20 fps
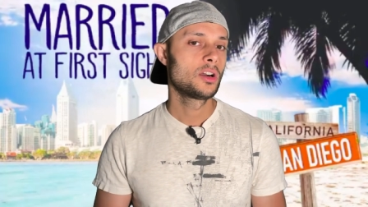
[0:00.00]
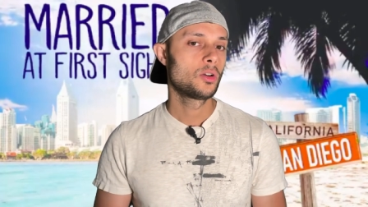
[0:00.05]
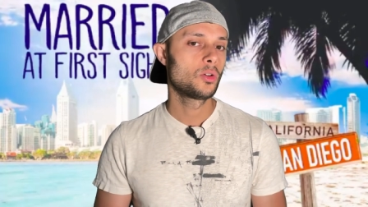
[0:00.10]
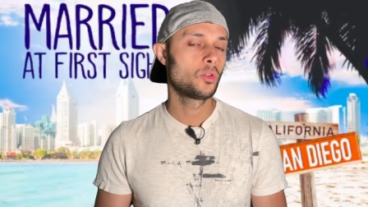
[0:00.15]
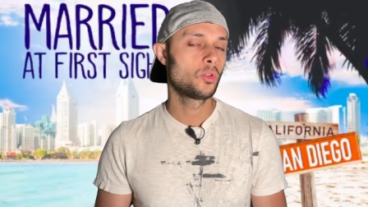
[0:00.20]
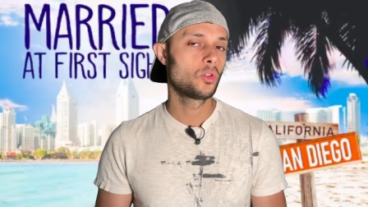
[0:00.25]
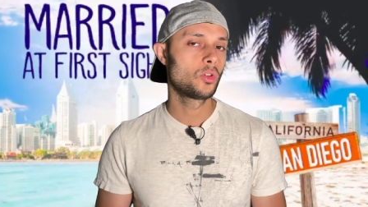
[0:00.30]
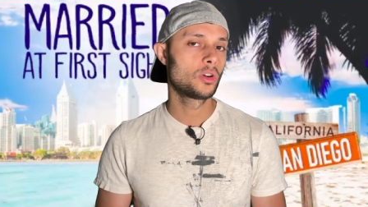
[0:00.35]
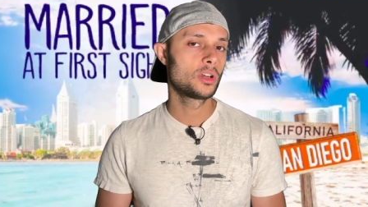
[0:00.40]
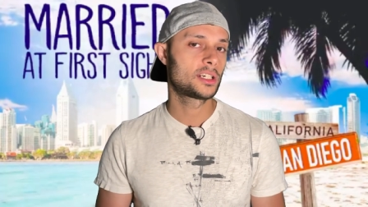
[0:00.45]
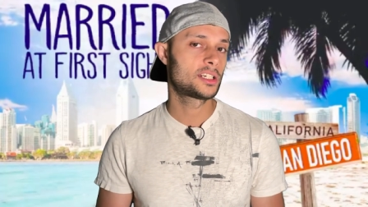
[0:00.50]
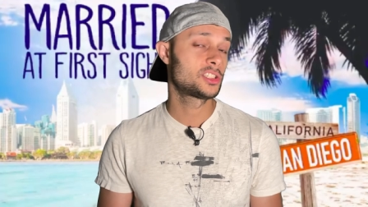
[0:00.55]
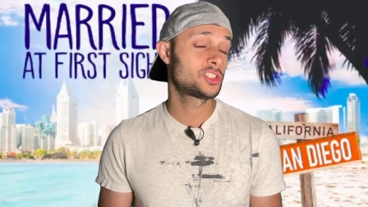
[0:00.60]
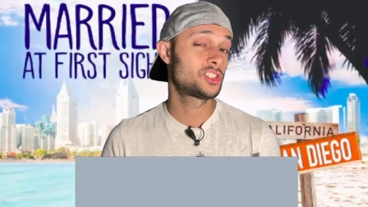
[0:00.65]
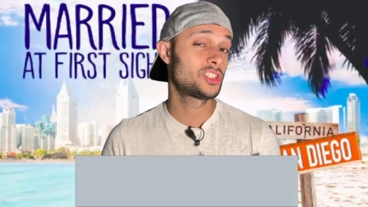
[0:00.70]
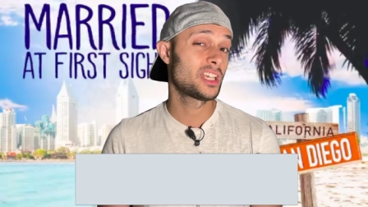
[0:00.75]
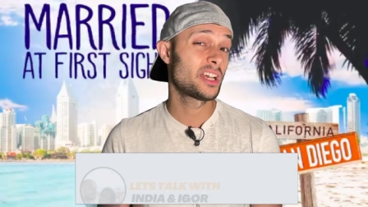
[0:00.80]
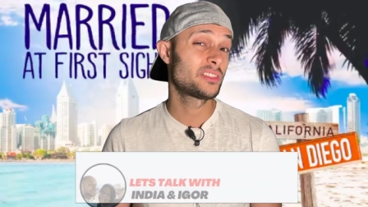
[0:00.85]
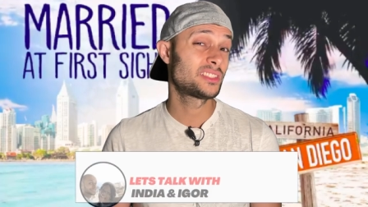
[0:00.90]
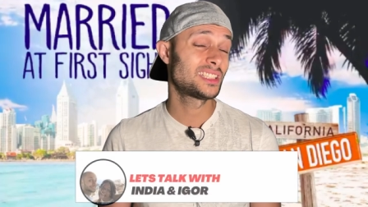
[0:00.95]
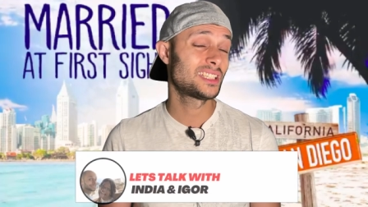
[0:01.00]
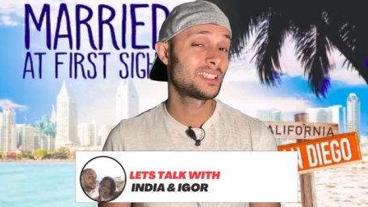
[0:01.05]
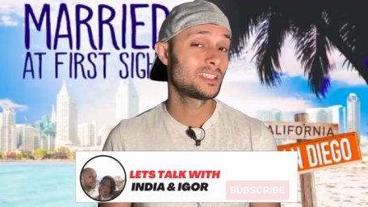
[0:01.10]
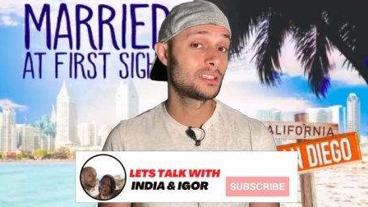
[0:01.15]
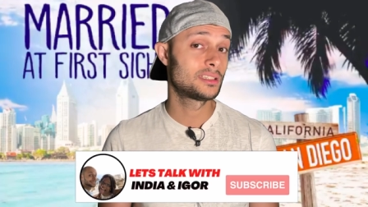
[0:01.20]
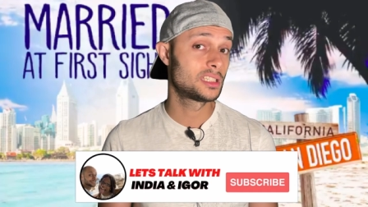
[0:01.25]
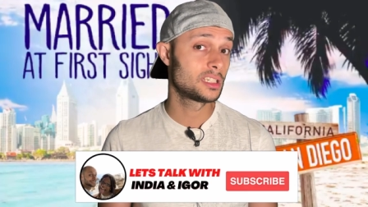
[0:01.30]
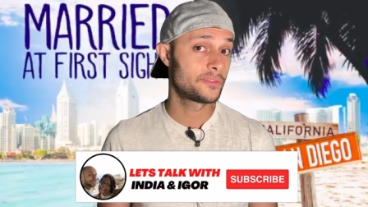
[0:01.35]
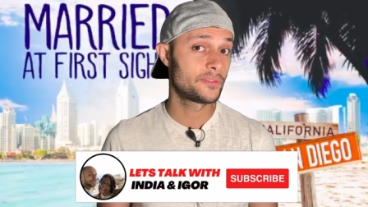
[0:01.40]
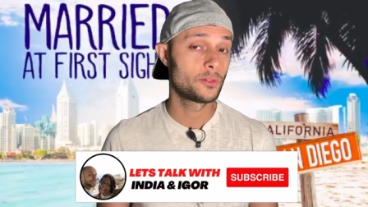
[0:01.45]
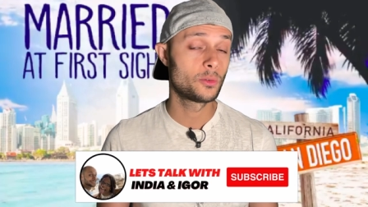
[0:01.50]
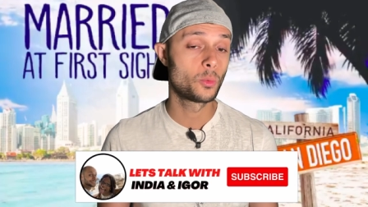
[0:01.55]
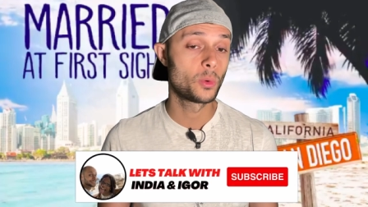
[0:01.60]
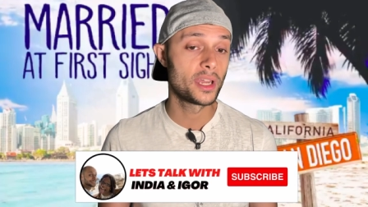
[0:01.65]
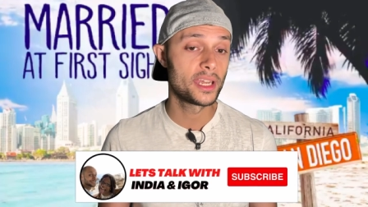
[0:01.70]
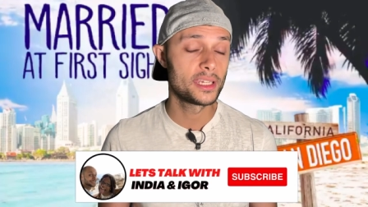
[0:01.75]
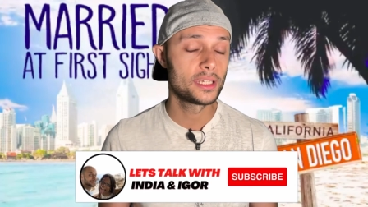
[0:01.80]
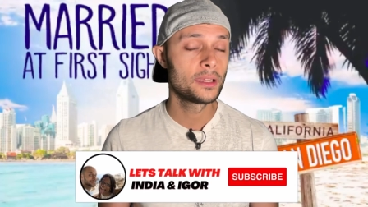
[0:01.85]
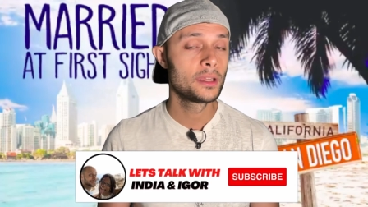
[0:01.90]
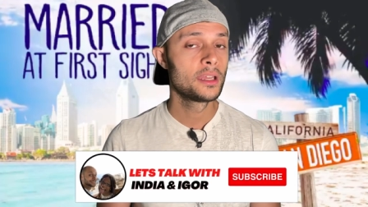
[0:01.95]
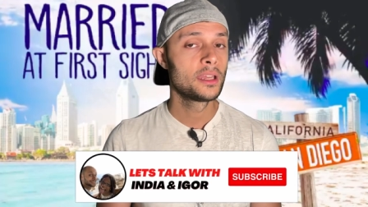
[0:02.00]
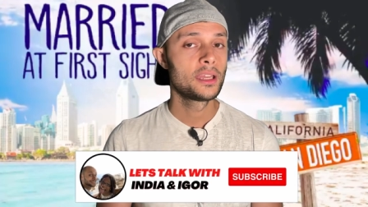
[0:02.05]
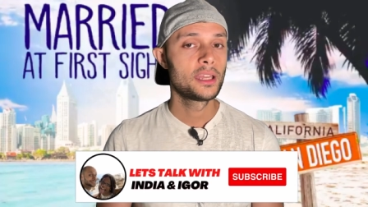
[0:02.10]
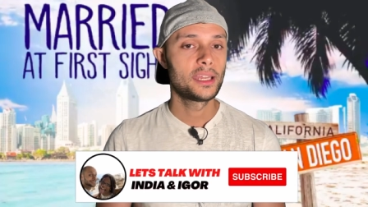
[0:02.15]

Or could she have said it a different way?